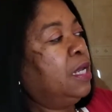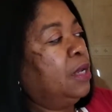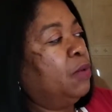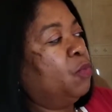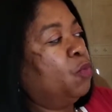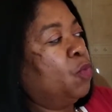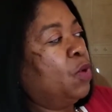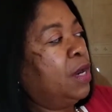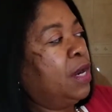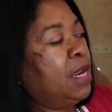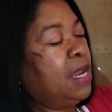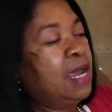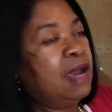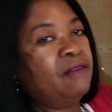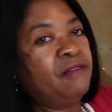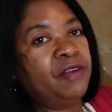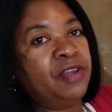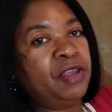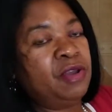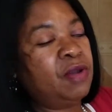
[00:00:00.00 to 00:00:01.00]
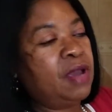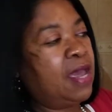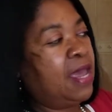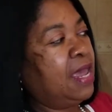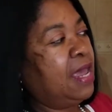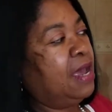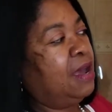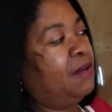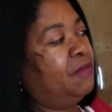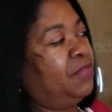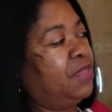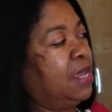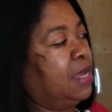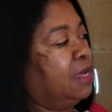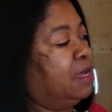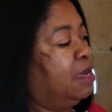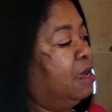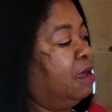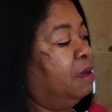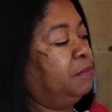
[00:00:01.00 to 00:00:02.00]
whatever you have
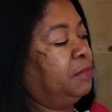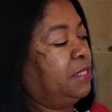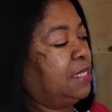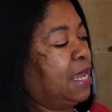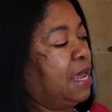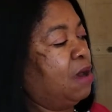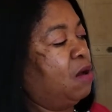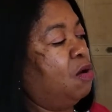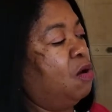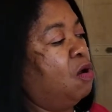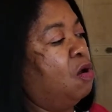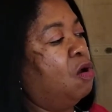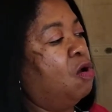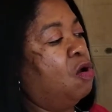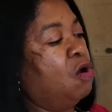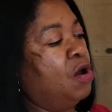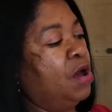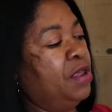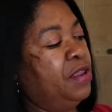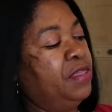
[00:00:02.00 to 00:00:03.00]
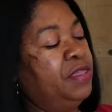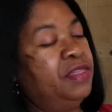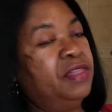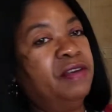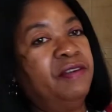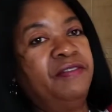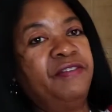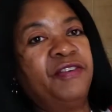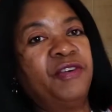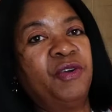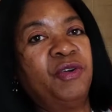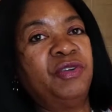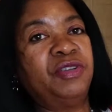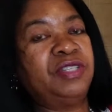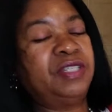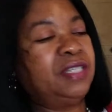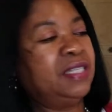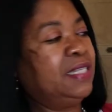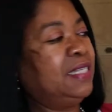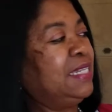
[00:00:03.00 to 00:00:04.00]
that comes out on the
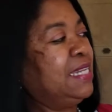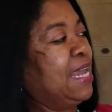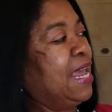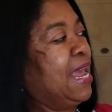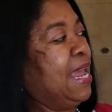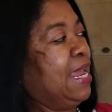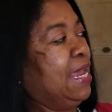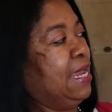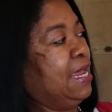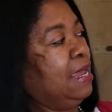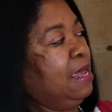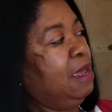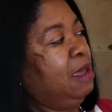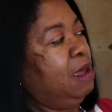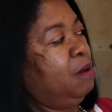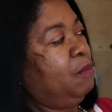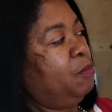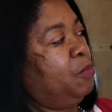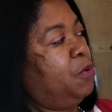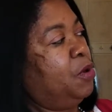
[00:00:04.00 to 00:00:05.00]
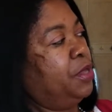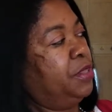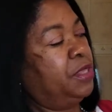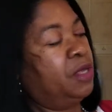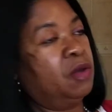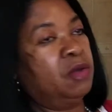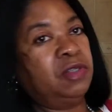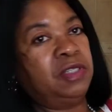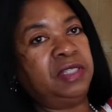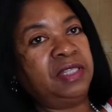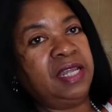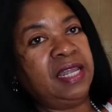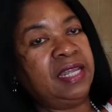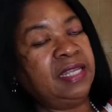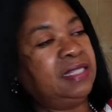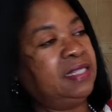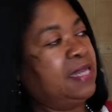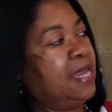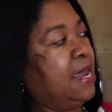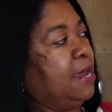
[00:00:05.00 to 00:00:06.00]
first day, put those
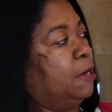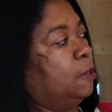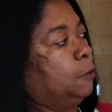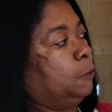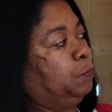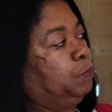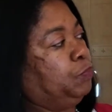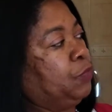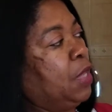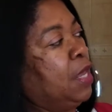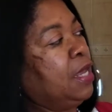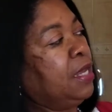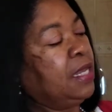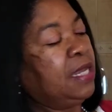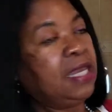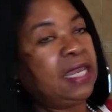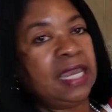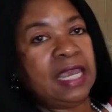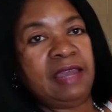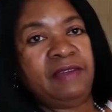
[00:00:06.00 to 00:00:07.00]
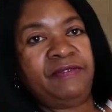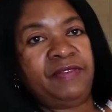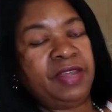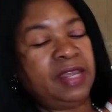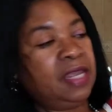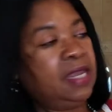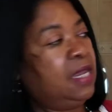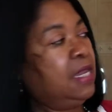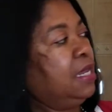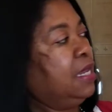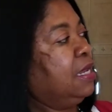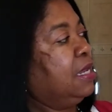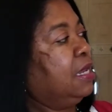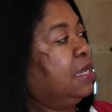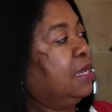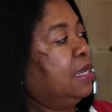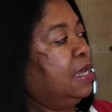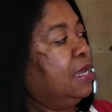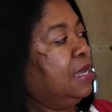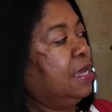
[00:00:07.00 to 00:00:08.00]
things down. Giving,
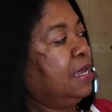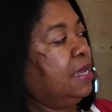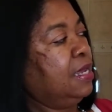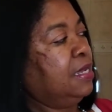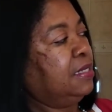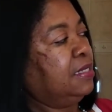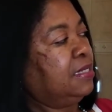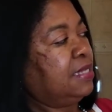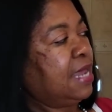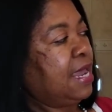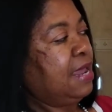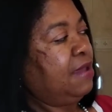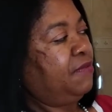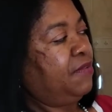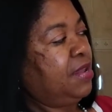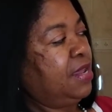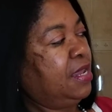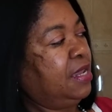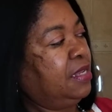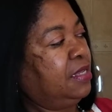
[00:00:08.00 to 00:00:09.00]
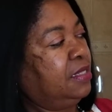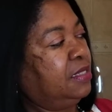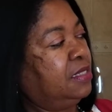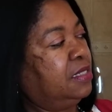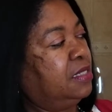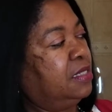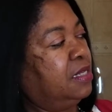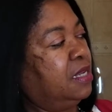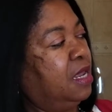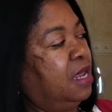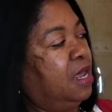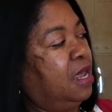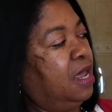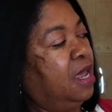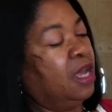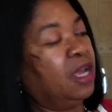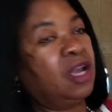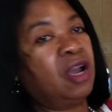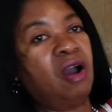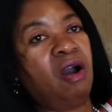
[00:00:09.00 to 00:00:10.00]
savings,
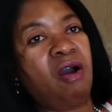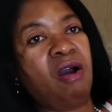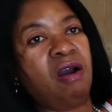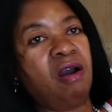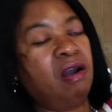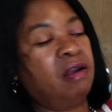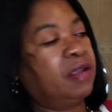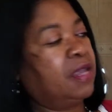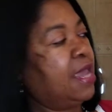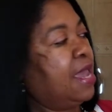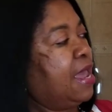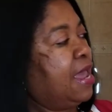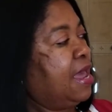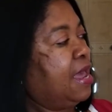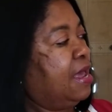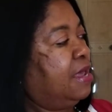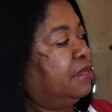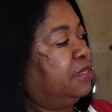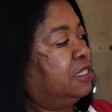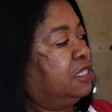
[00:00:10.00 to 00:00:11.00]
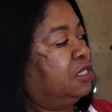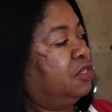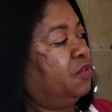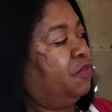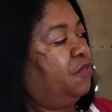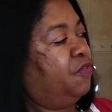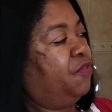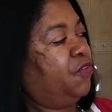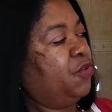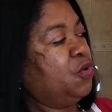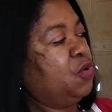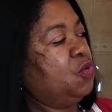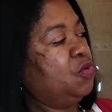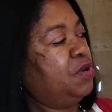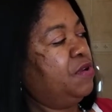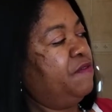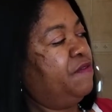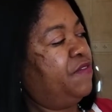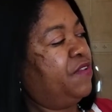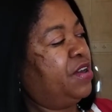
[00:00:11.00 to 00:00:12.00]
car gas, food
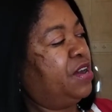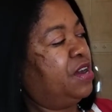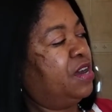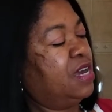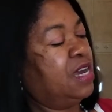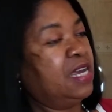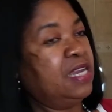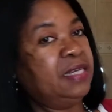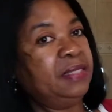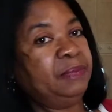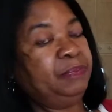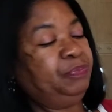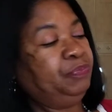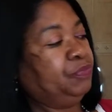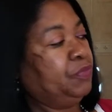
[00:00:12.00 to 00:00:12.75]
and fun,